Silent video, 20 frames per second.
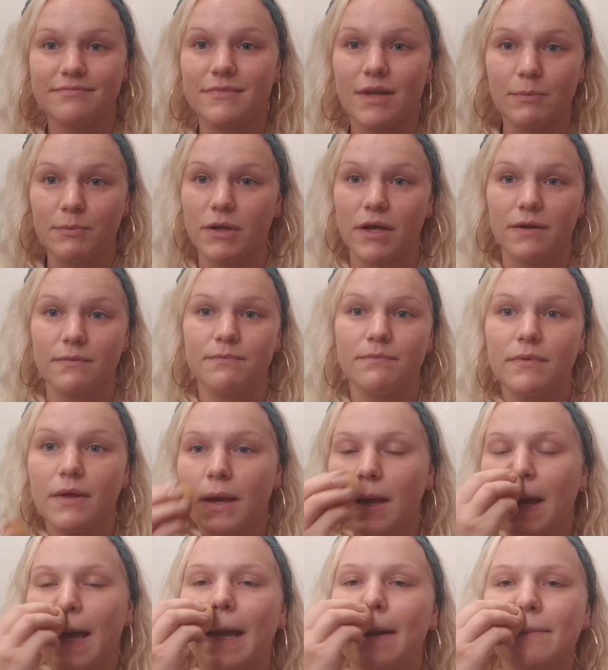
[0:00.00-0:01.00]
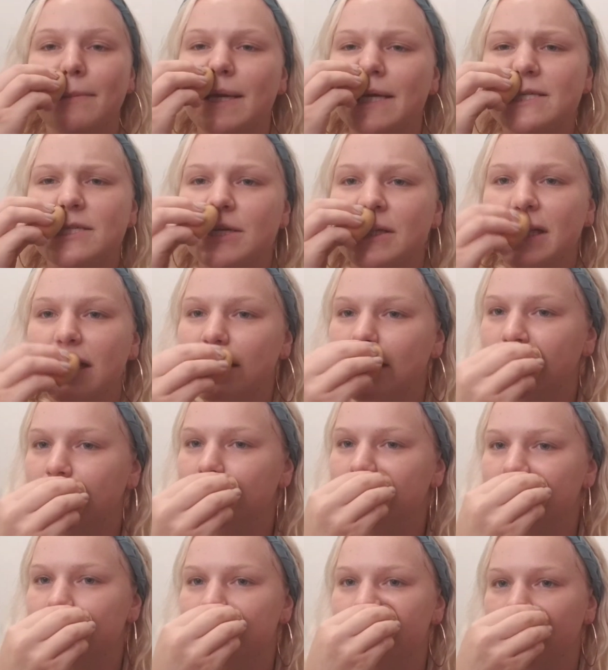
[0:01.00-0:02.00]
I'm done. And make sure that the
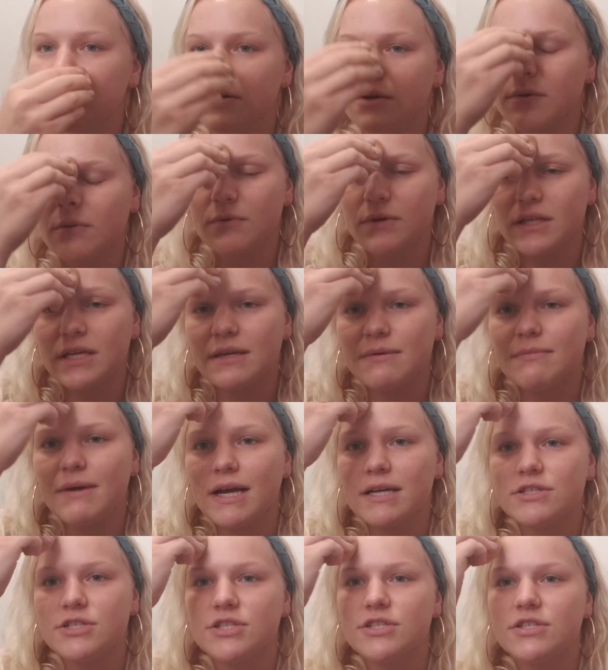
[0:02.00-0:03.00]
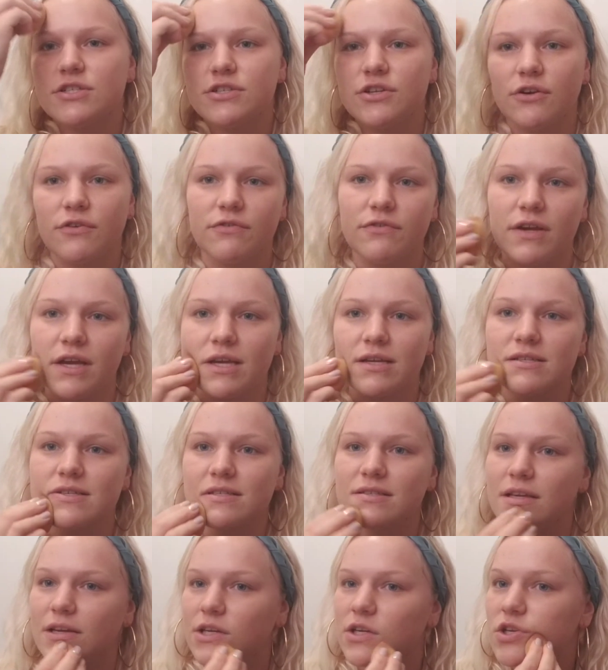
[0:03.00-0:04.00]
concealer really matches your face.
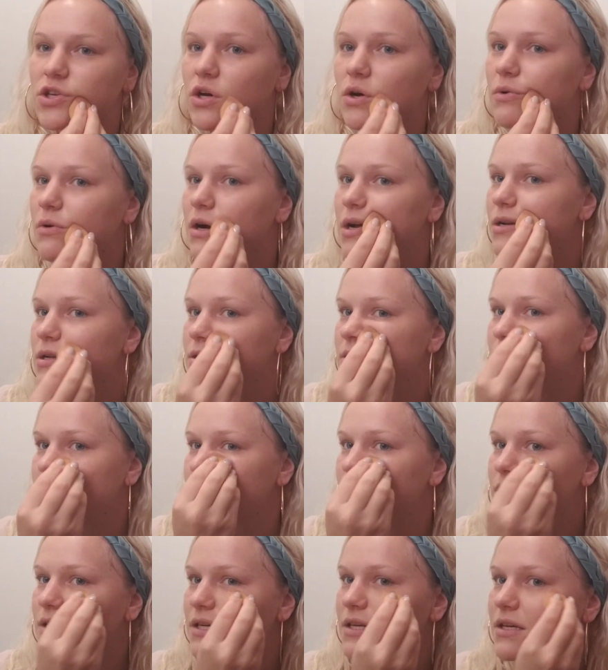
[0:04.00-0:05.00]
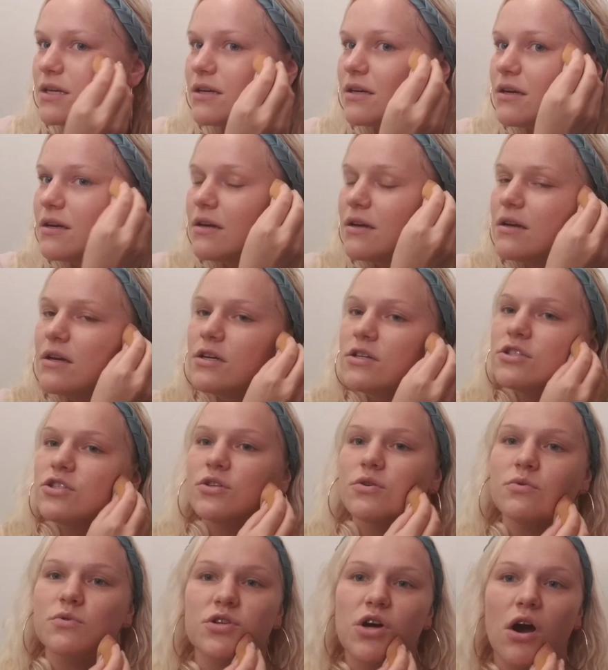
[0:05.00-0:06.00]
Like, you don't want it to be
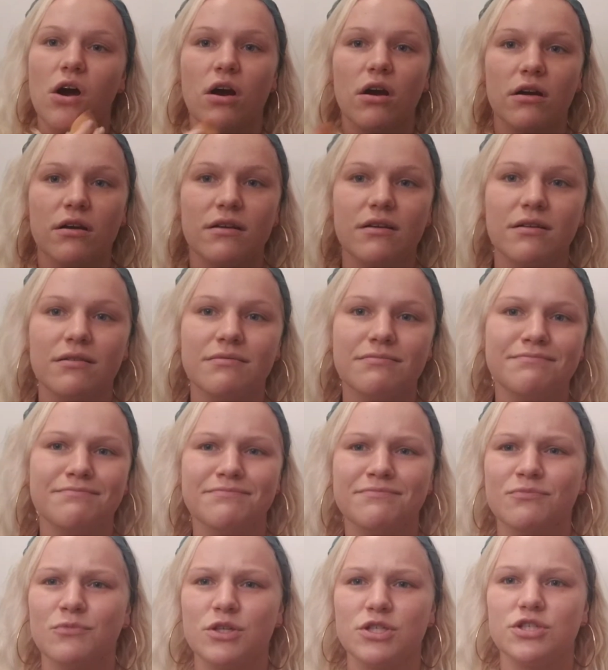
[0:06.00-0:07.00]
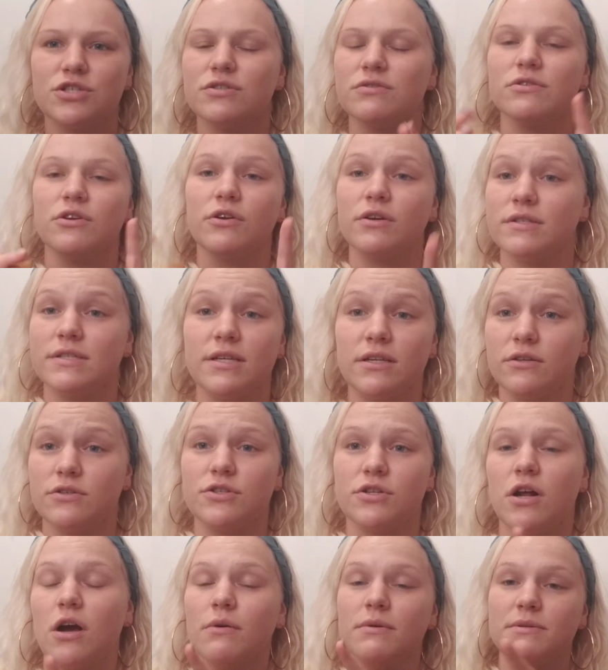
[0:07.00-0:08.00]
too dark, which your concealer
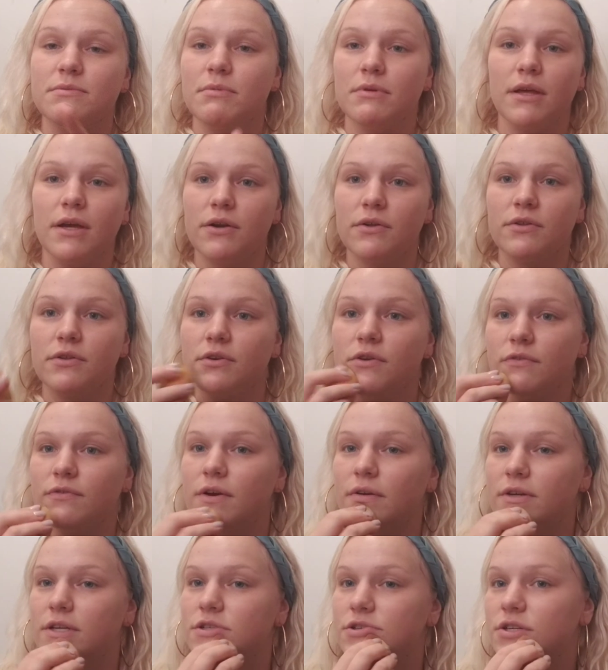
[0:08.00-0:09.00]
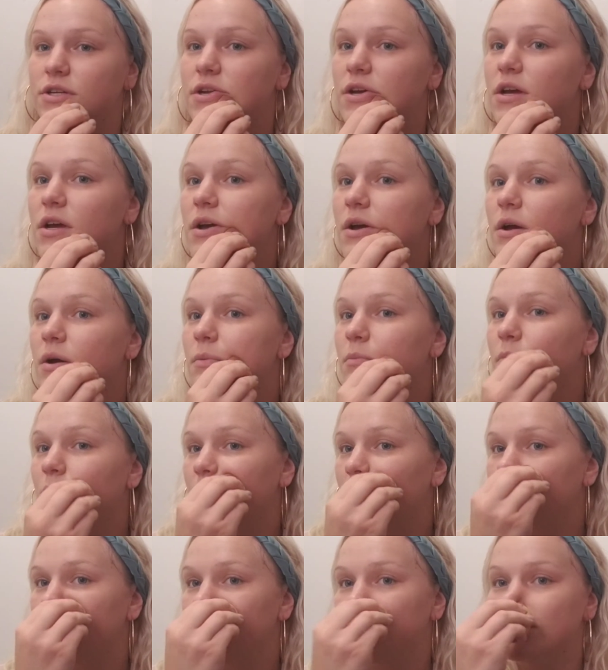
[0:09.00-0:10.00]
should always be lighter than your foundation,
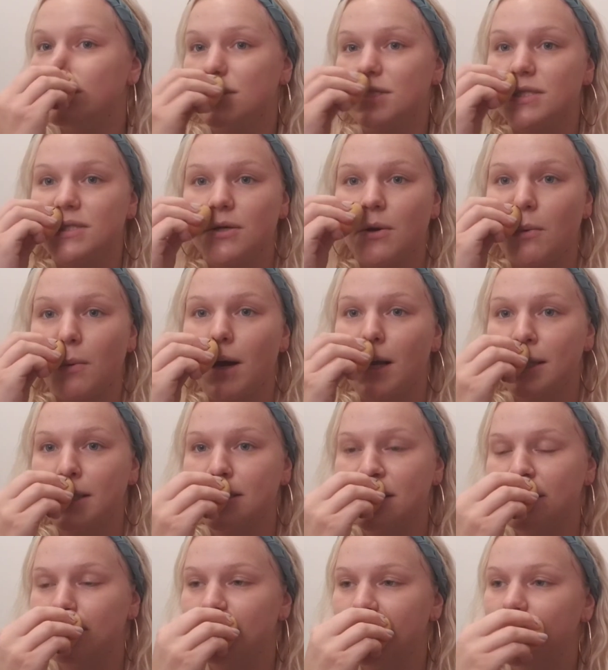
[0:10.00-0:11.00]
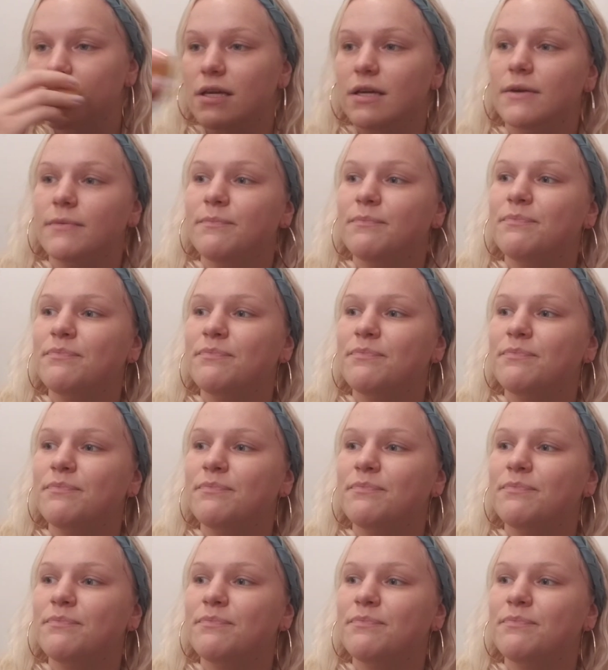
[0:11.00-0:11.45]
but you just don't want it to be